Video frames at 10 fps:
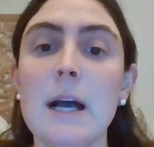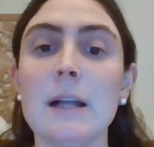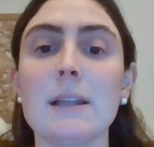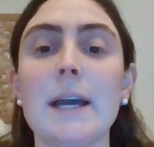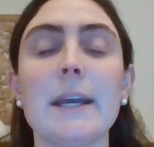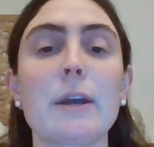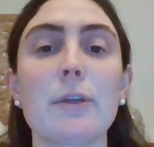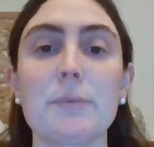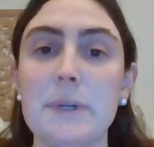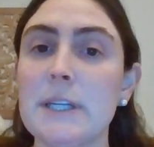like
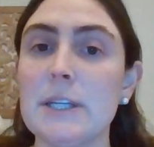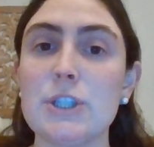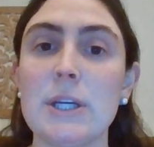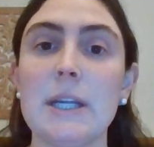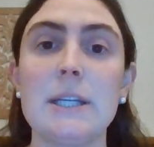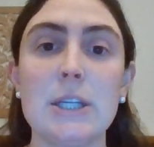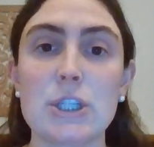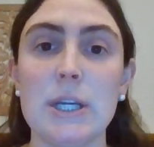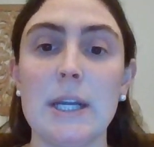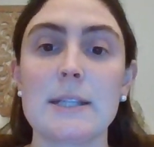three-digit
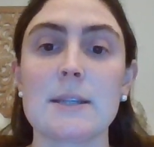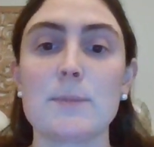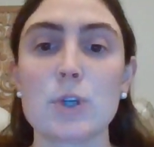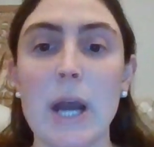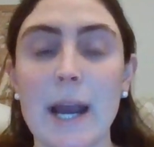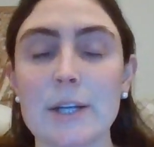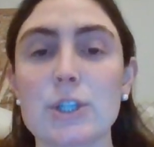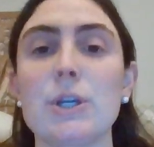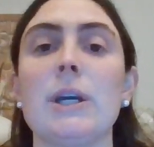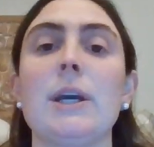addition and
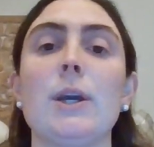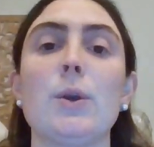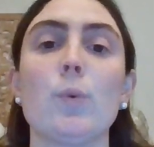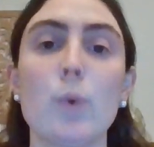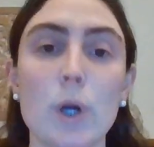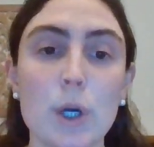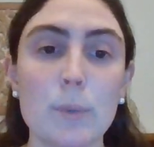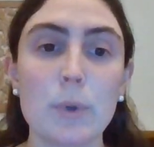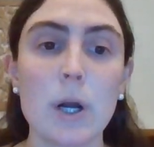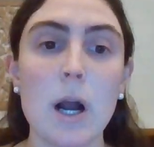subtraction,
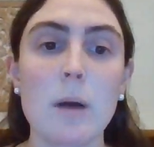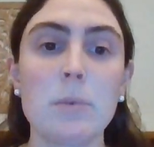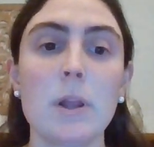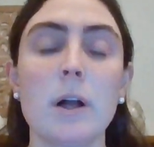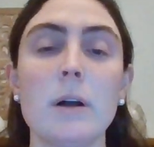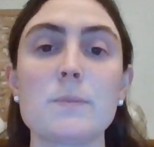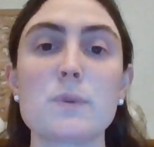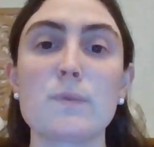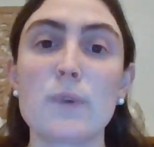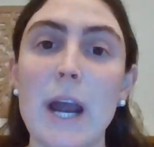word
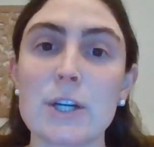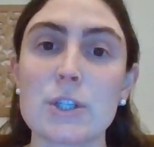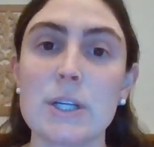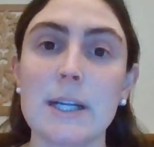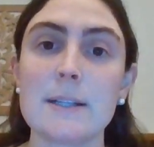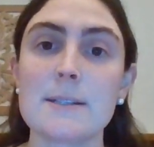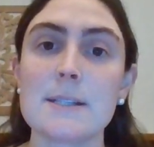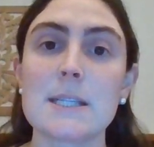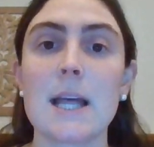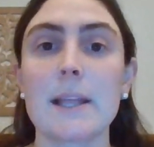problems,
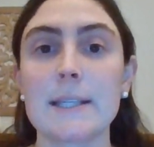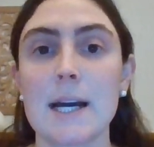fractions, telling